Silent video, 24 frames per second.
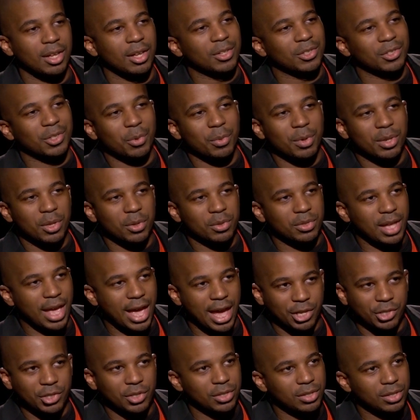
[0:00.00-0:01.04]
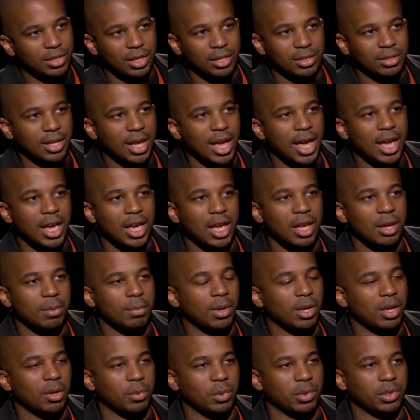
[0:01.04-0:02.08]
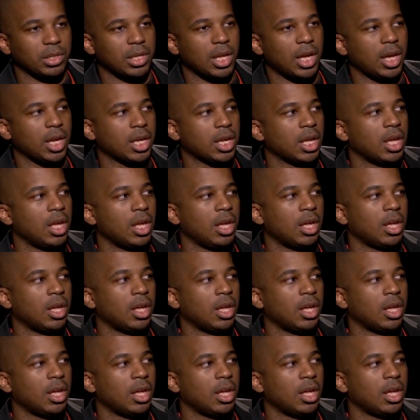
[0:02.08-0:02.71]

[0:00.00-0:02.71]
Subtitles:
So when those action scenes came, it was like